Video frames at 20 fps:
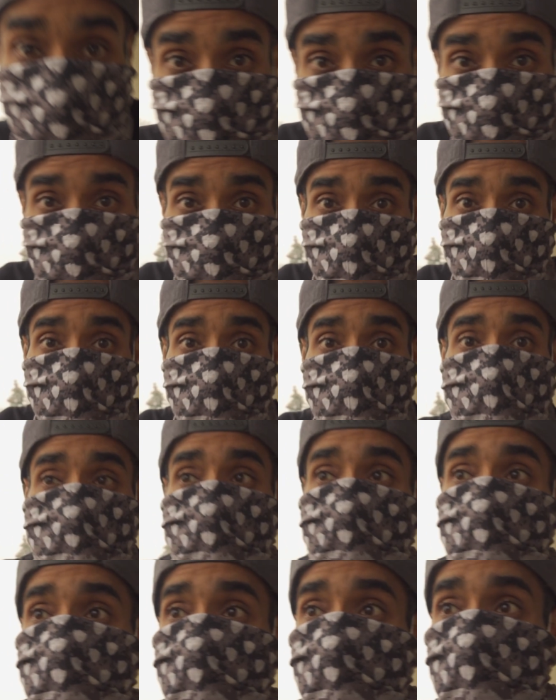did you know
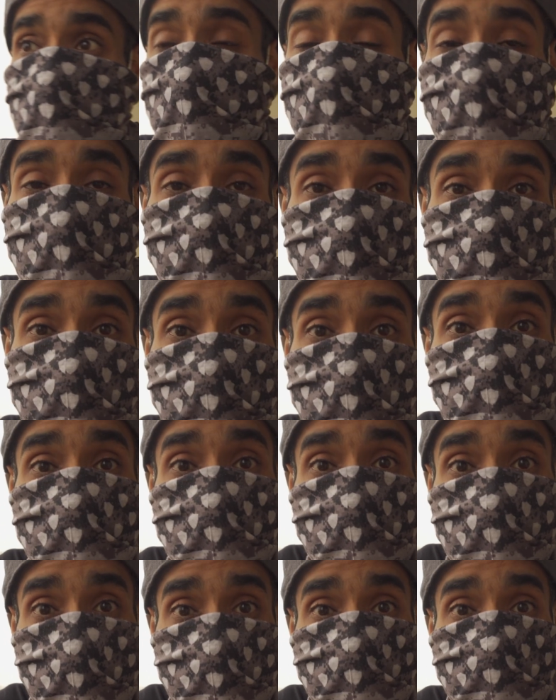that there are some
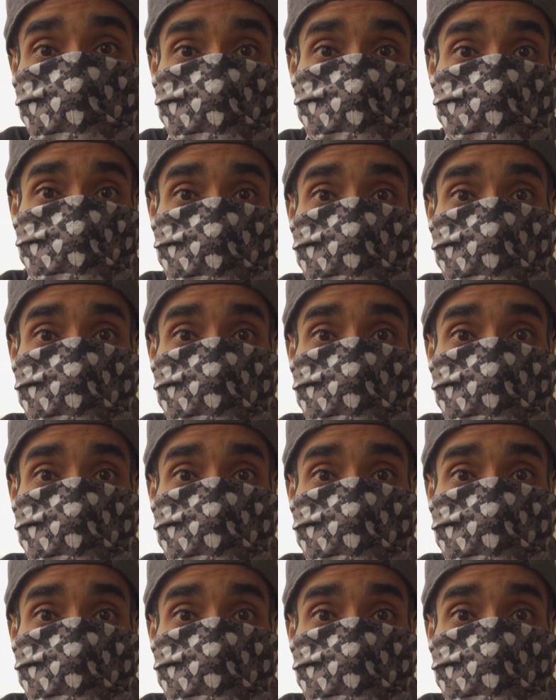special